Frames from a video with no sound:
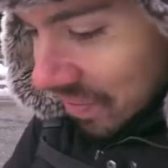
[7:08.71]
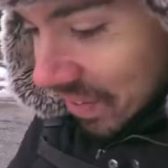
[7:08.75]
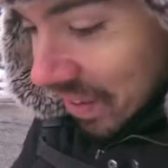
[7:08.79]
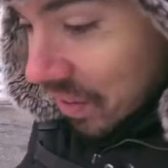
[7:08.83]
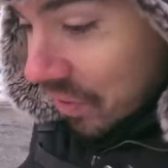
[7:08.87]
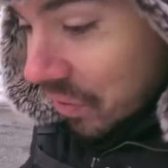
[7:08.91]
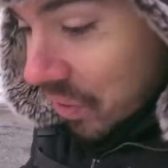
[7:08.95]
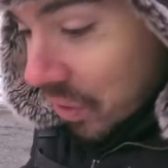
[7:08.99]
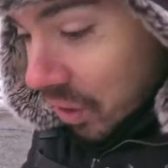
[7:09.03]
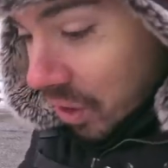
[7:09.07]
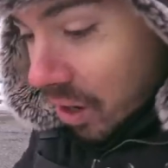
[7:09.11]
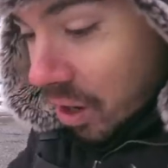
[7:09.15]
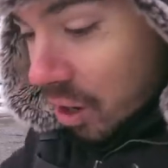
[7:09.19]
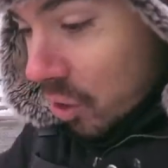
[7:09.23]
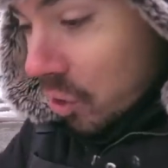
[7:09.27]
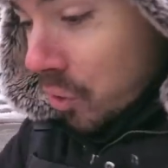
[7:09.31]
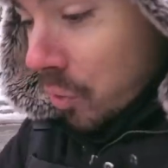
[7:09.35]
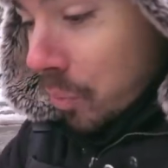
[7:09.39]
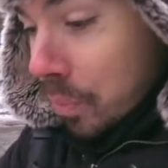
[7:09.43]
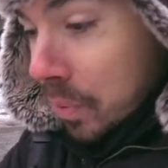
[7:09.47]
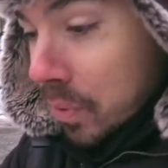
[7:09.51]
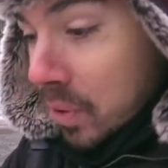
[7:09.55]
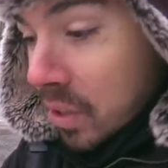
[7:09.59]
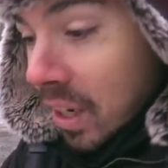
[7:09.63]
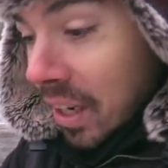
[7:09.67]
If you're
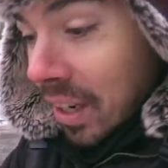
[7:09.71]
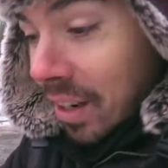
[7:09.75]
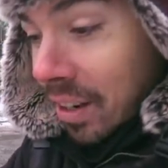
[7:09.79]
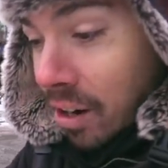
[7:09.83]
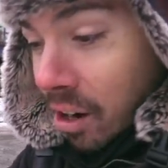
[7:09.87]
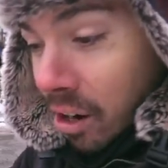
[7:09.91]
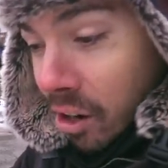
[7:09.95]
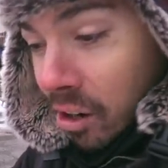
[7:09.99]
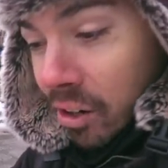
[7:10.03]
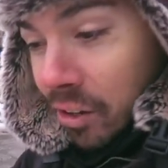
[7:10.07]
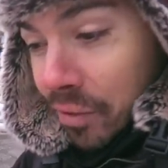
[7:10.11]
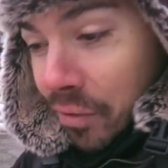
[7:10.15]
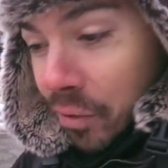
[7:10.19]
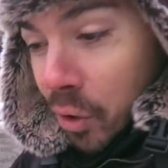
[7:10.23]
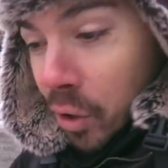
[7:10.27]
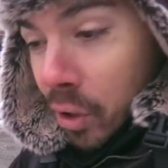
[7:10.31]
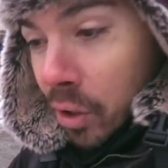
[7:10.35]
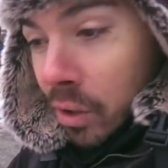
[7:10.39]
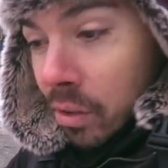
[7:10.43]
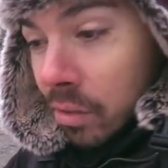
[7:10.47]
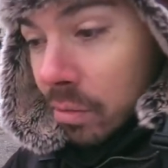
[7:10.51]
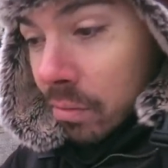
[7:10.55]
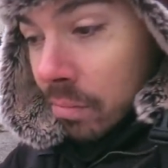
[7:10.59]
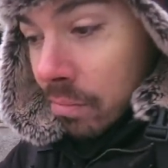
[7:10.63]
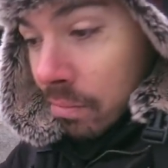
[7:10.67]
100%
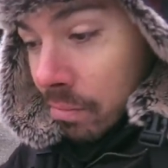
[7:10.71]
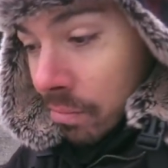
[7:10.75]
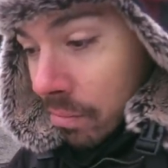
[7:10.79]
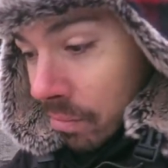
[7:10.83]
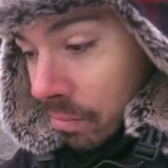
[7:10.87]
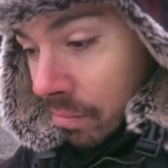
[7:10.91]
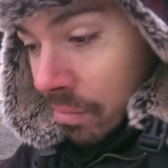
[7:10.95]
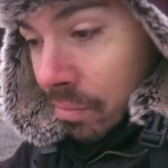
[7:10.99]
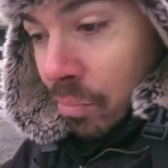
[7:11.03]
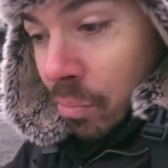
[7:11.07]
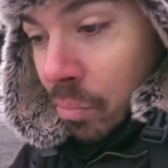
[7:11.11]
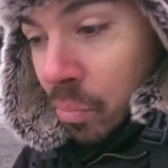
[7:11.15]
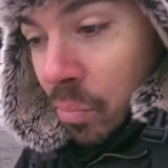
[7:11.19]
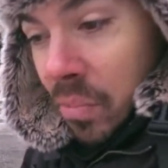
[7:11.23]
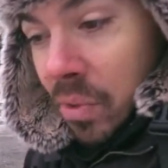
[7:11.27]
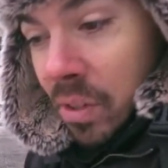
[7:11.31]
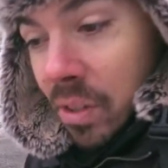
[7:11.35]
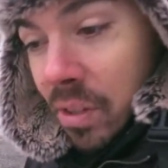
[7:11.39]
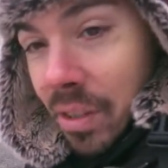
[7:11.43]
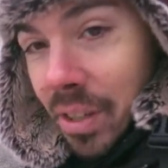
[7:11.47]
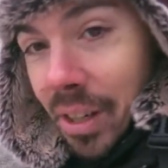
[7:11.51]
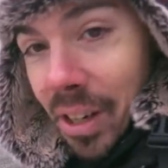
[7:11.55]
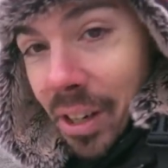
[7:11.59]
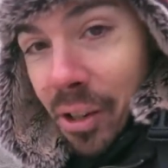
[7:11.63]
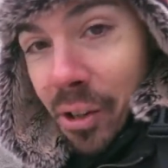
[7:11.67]
carnivore,
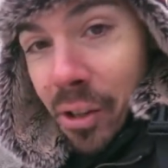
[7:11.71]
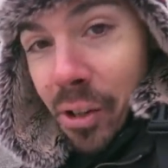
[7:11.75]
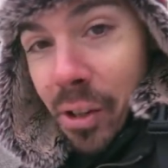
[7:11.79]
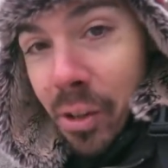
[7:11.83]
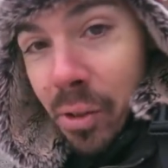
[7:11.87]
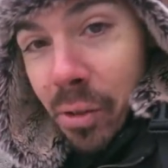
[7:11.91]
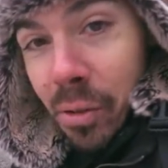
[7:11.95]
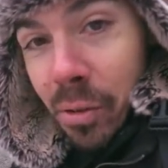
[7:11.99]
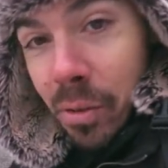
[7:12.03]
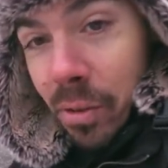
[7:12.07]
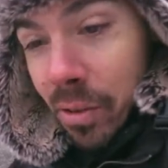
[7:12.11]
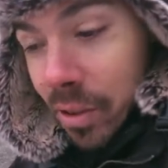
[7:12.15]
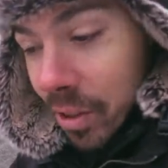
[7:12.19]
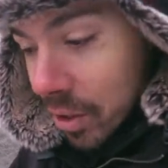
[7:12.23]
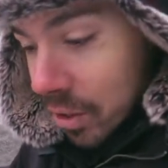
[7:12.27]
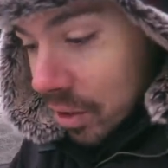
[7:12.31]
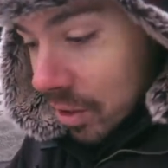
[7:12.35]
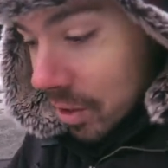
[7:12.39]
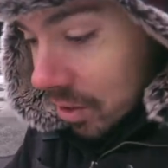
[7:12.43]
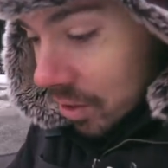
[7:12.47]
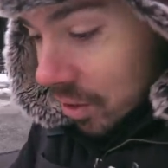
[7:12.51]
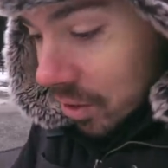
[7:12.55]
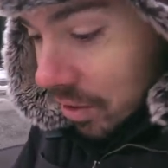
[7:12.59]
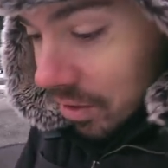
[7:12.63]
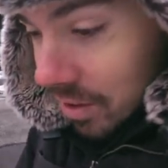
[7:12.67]
dare you
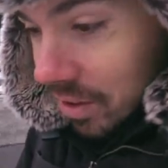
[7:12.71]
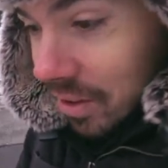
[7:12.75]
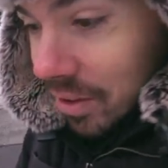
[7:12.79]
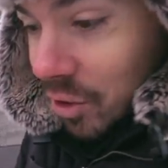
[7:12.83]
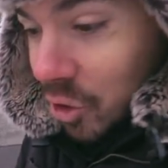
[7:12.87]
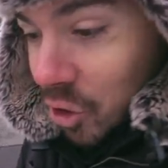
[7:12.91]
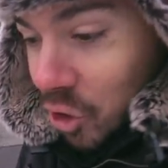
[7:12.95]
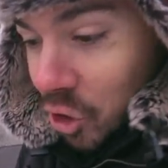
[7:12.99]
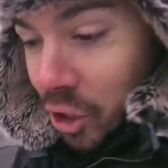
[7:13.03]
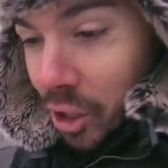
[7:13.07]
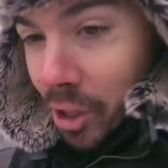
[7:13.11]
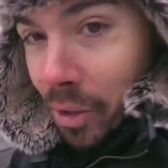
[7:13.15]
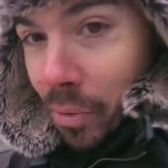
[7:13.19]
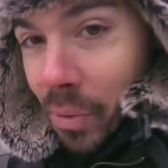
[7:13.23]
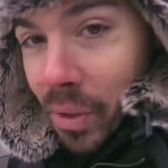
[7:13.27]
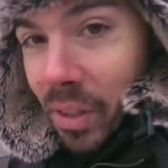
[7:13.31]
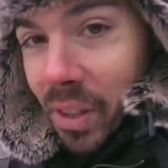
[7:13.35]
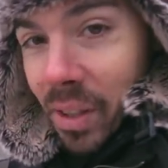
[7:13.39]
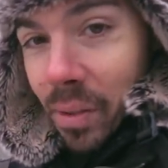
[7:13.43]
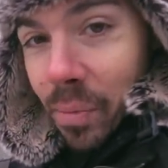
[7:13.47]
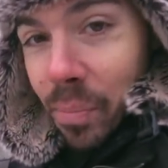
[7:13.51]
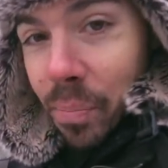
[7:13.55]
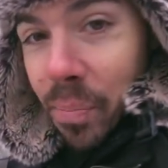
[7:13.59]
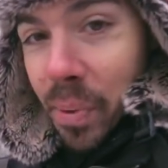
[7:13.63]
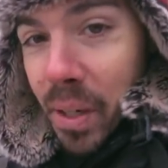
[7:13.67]
cheat
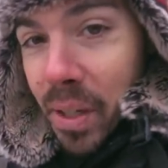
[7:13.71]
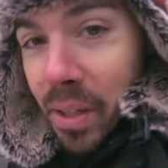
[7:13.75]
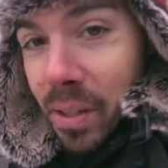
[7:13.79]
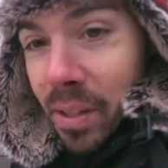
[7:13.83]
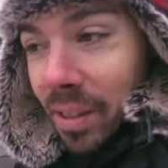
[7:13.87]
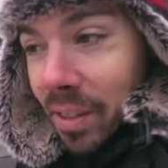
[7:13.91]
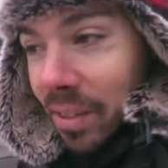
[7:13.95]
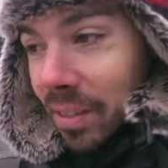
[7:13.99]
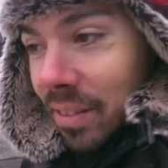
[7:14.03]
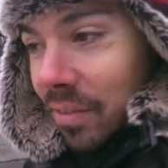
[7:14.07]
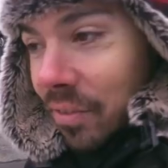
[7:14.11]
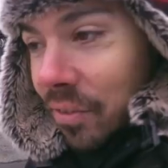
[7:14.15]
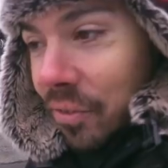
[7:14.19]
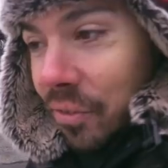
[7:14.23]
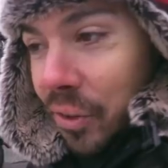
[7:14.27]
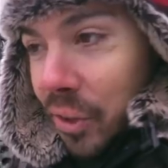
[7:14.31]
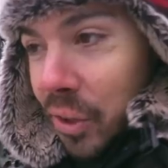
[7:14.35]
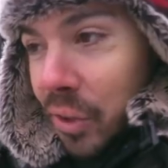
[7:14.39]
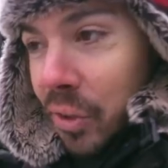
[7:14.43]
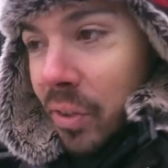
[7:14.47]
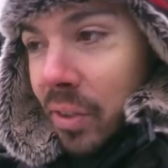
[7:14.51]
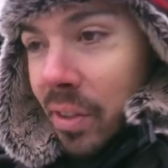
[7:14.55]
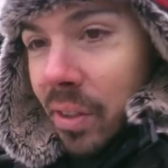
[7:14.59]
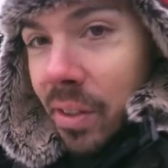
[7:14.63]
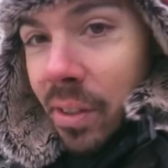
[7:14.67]
with a piece of
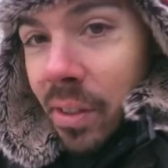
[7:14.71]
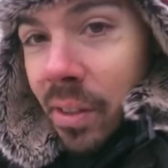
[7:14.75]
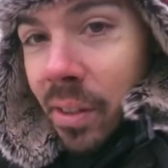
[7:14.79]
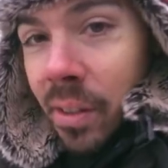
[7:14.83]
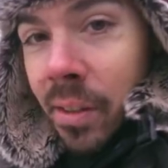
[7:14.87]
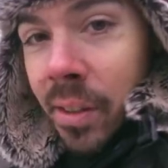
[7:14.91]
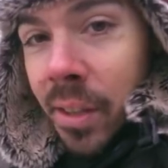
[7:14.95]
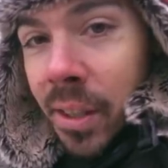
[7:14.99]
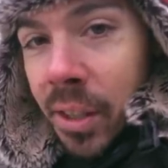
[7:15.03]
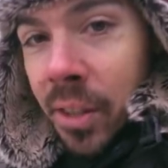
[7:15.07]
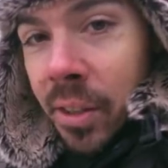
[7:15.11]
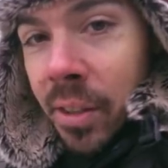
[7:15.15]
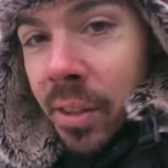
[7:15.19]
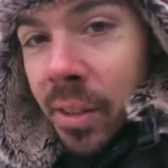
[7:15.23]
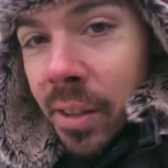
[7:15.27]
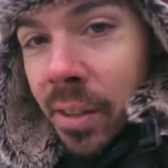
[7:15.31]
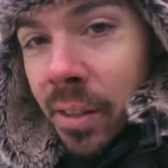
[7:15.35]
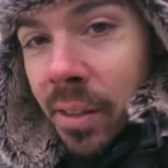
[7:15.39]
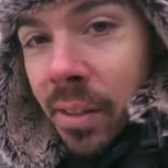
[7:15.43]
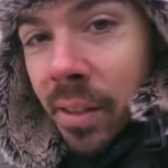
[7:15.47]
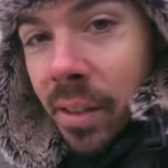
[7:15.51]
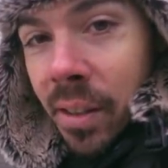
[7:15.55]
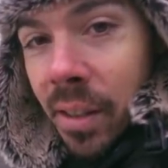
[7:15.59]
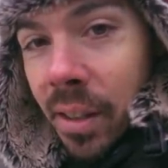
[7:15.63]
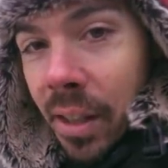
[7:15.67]
fruit,
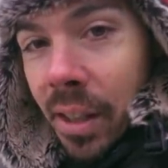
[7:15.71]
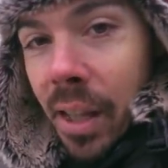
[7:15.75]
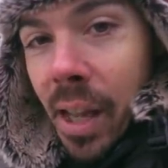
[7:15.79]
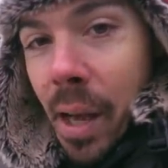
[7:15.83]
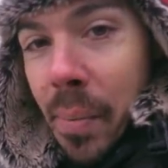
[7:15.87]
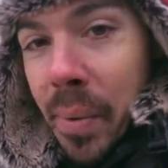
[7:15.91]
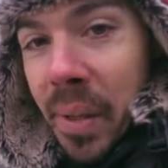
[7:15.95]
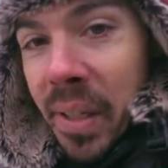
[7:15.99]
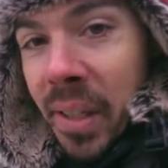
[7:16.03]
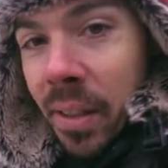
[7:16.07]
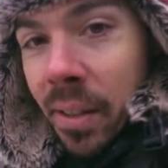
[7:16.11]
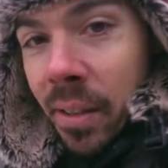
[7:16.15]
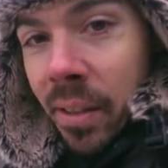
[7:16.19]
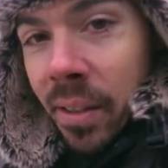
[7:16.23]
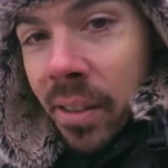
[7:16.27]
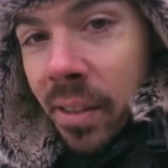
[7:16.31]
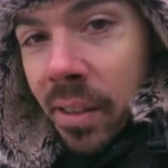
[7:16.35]
a lemon.